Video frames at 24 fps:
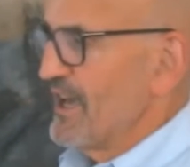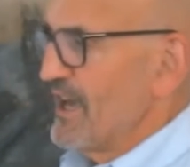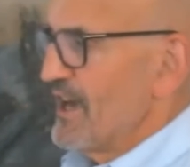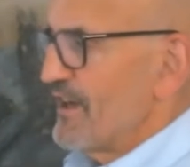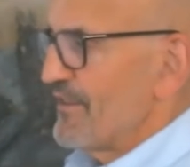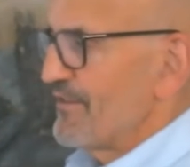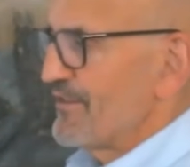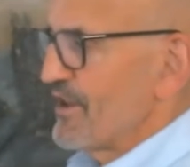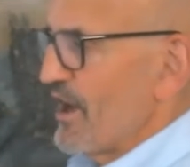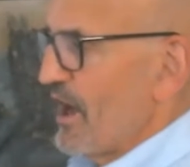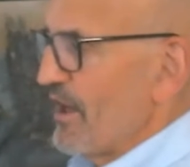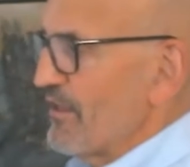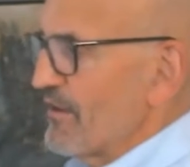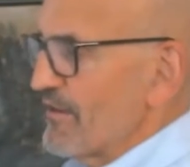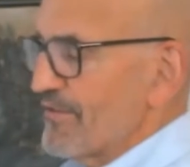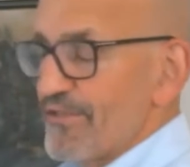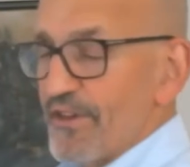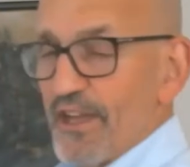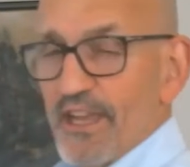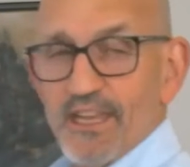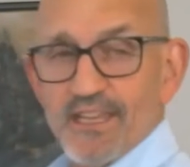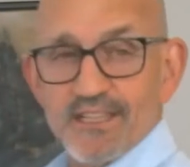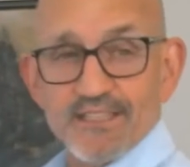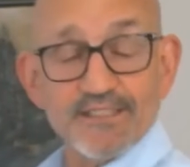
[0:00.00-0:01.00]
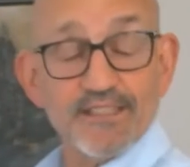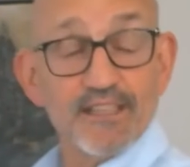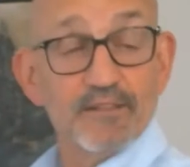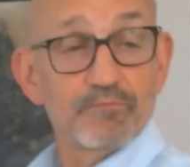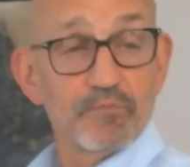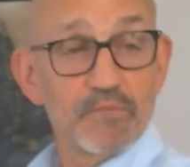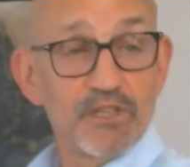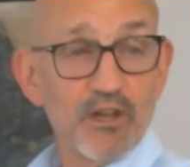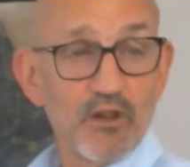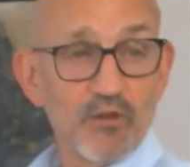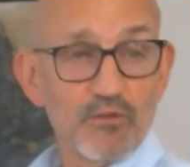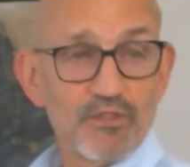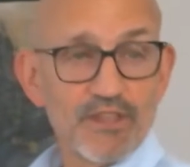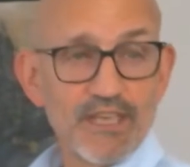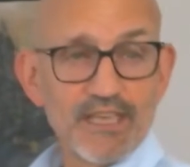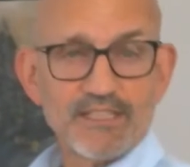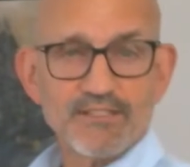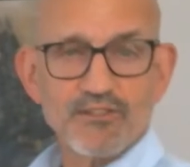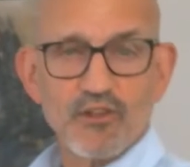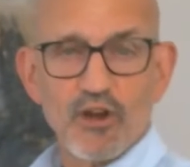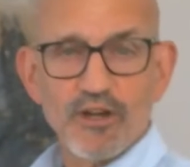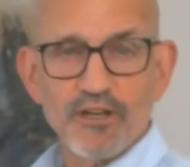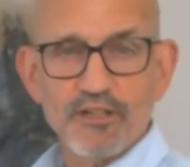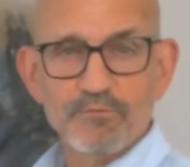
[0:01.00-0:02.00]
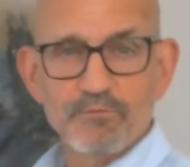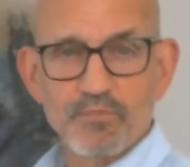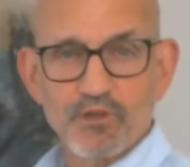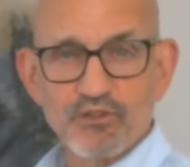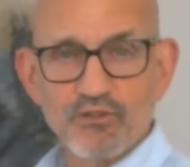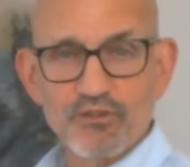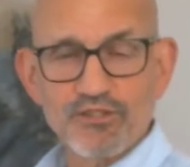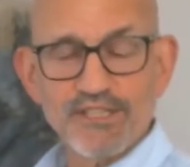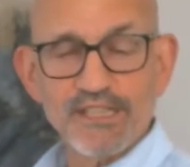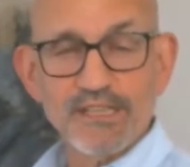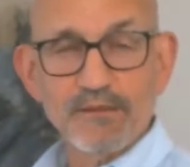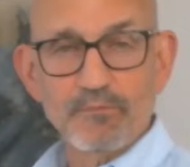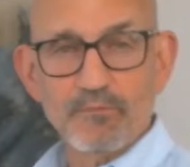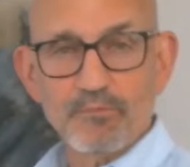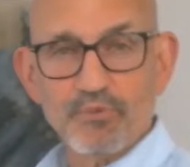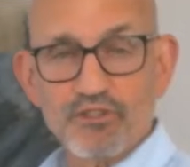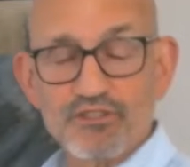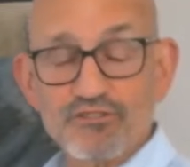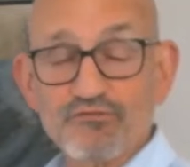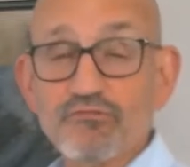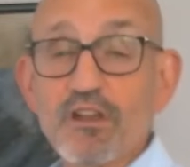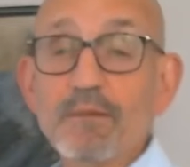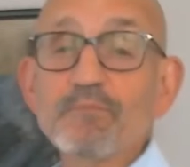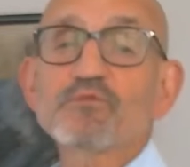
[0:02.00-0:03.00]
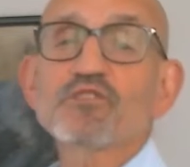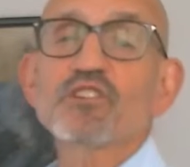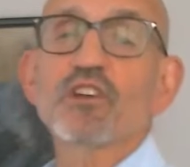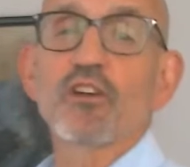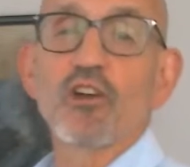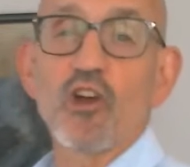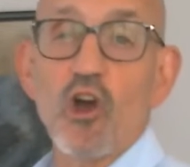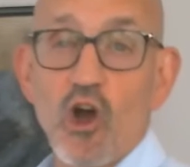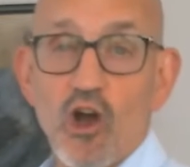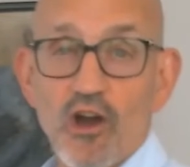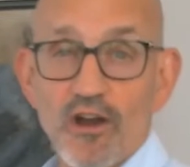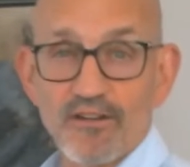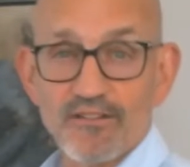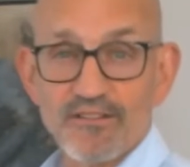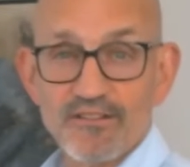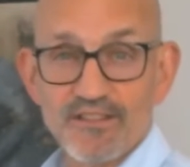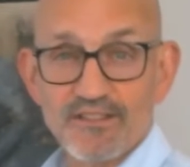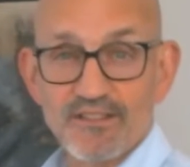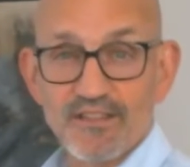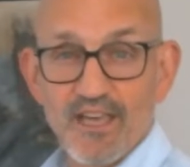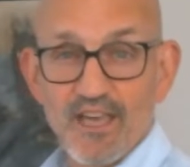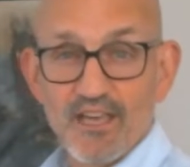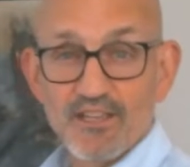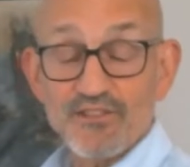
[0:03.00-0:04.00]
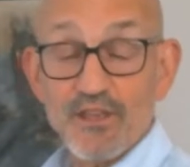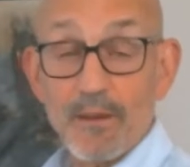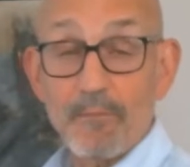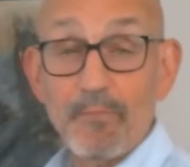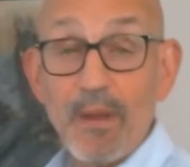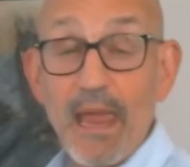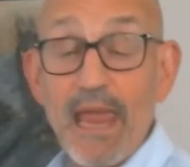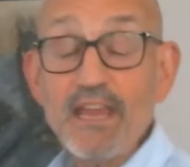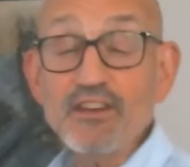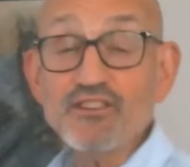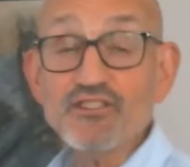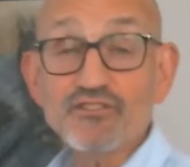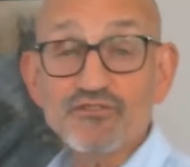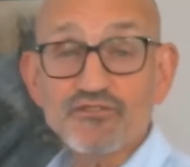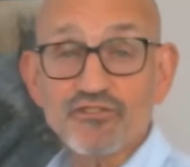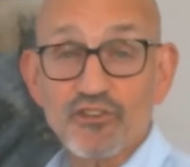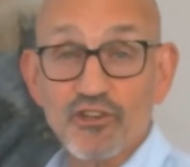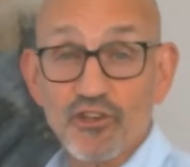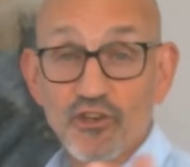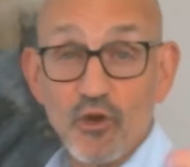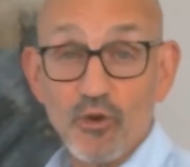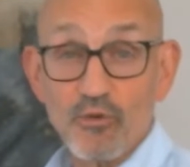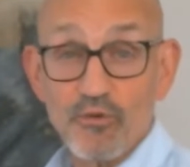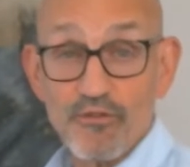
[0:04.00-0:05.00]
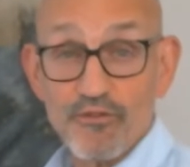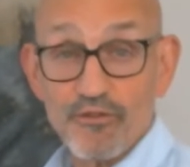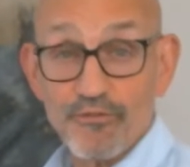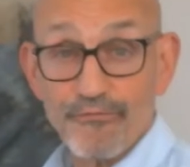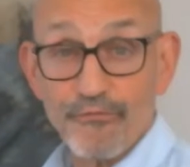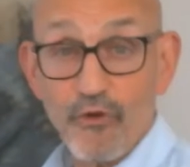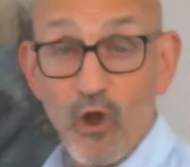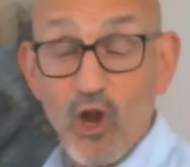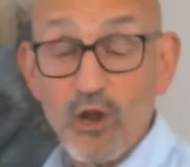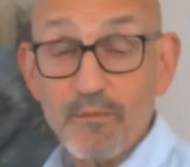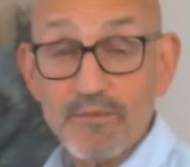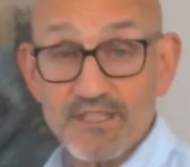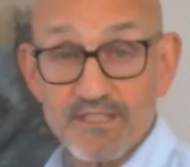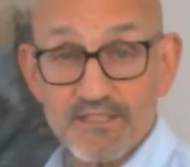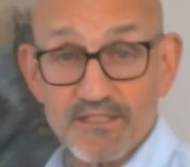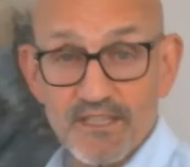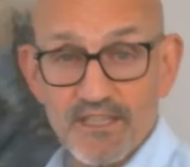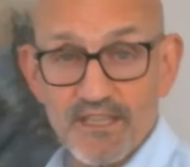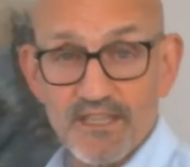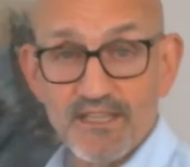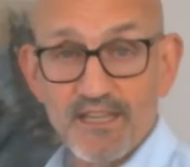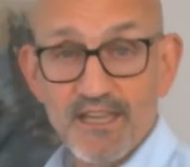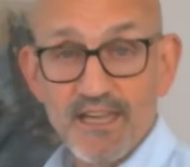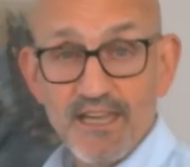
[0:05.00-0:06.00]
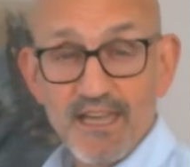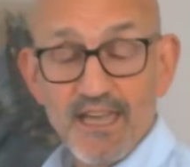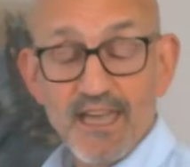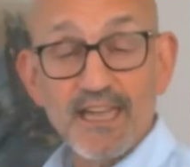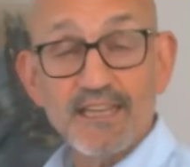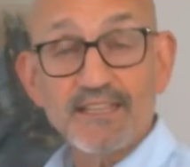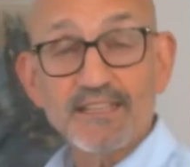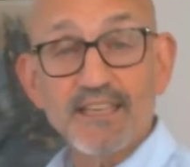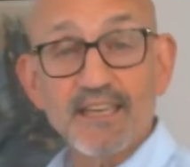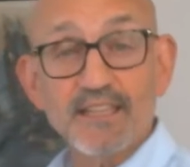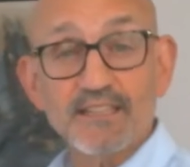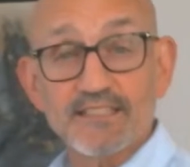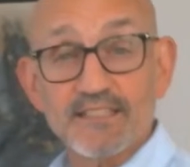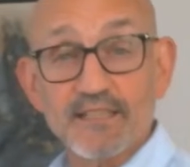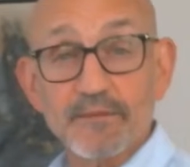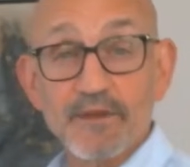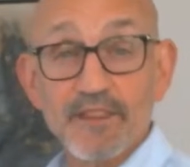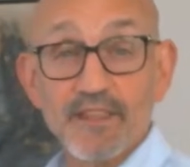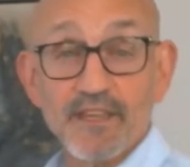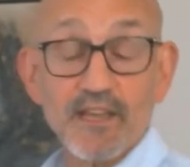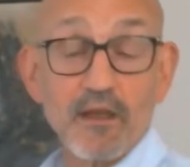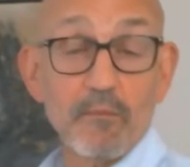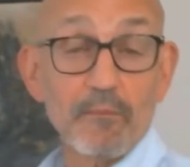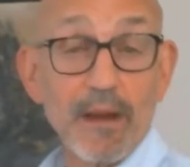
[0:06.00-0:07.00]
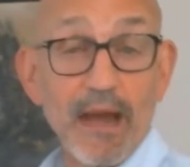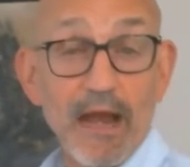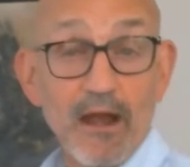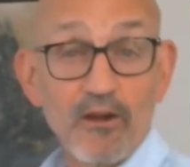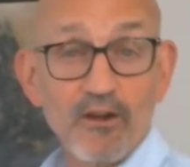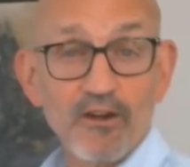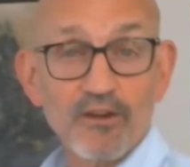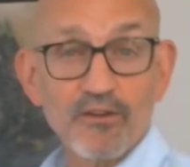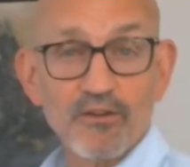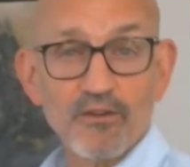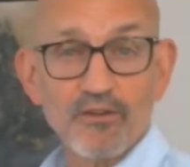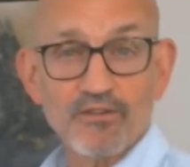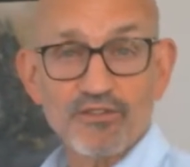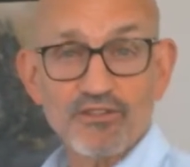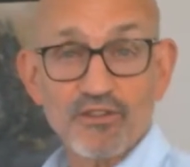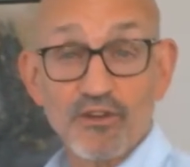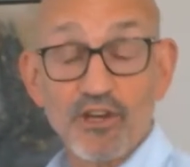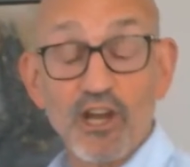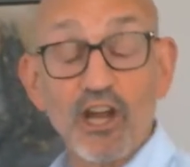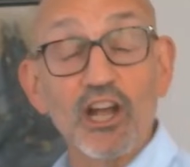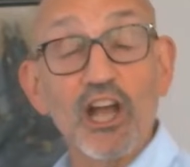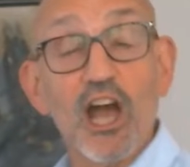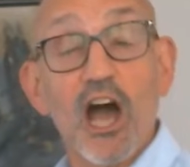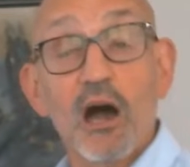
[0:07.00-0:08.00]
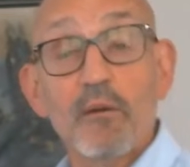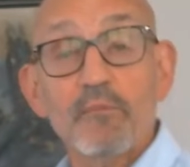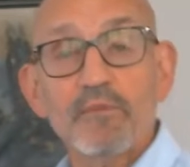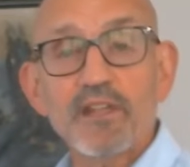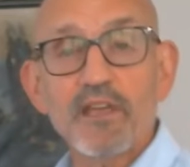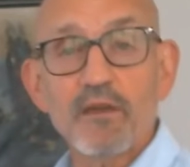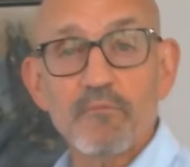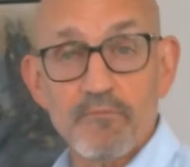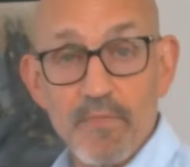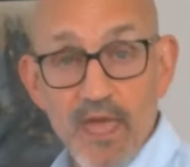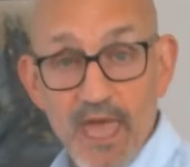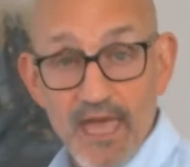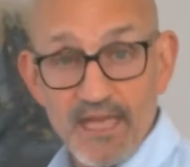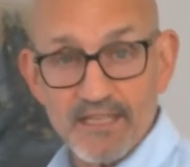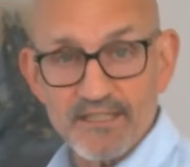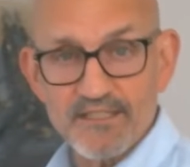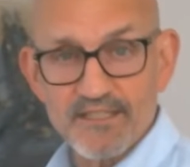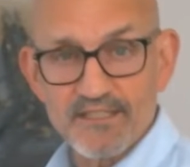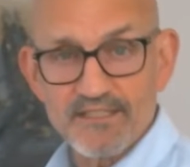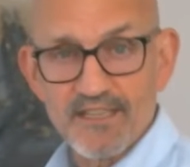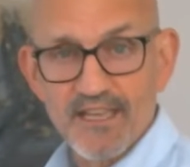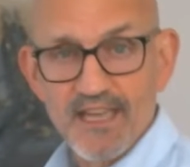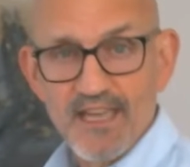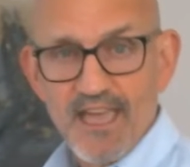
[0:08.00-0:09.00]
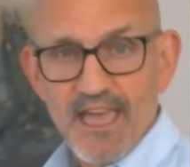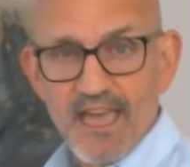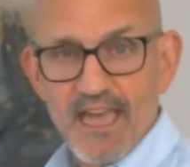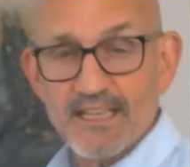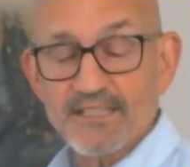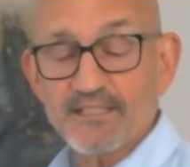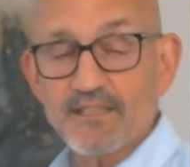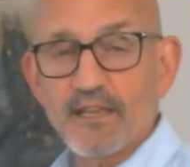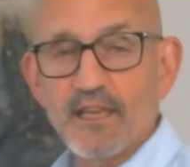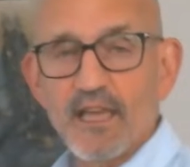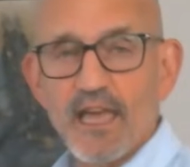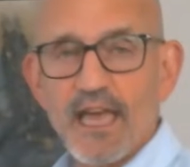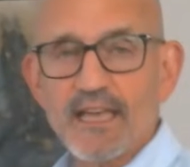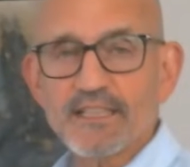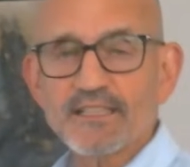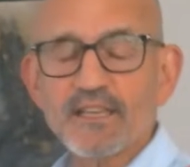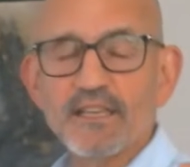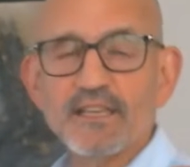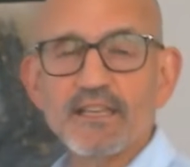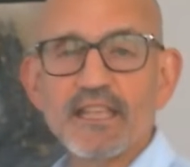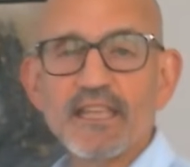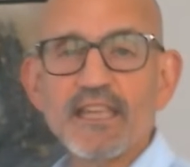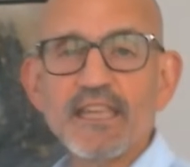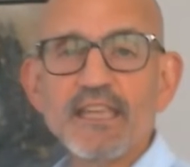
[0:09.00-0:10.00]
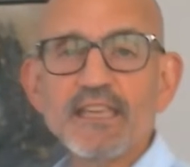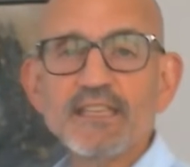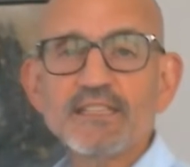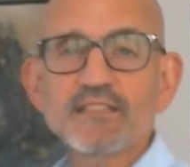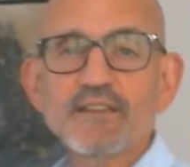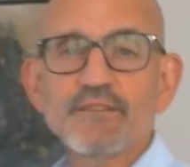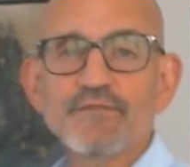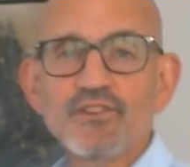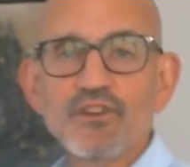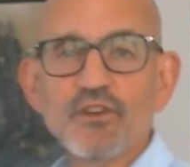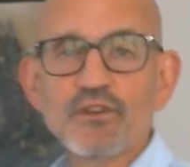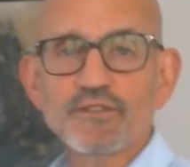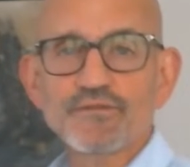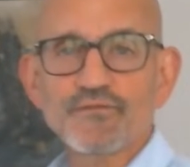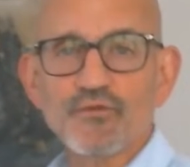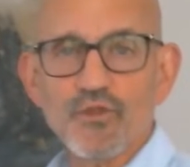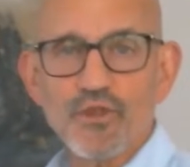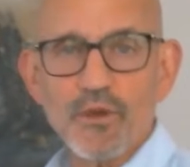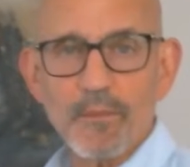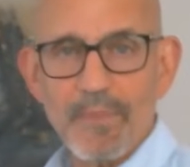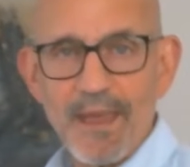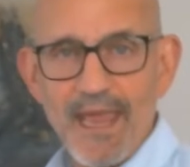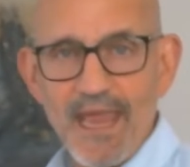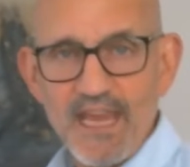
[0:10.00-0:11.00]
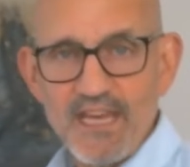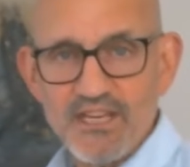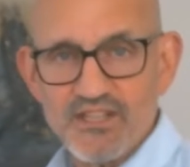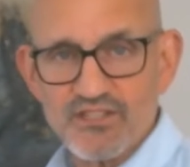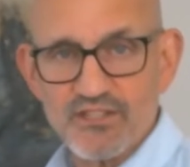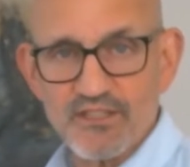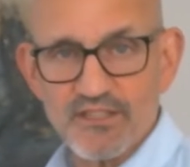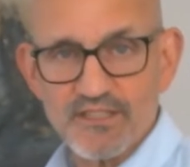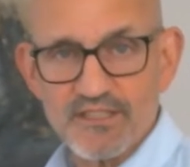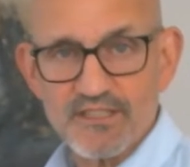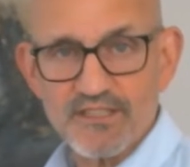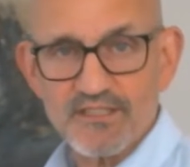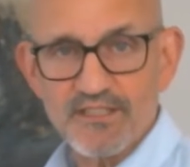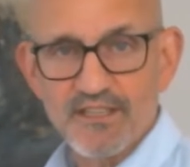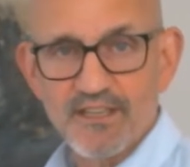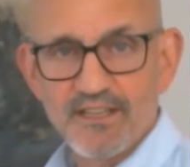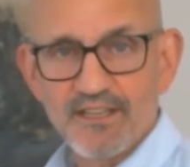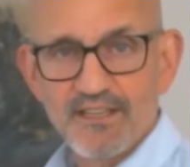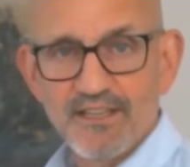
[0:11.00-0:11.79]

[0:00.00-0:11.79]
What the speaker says: The other thing is that, they started producing prescription cards so that patients could go to their pharmacy and get some of the comparators or concomitant meds as an ease of use for the patients.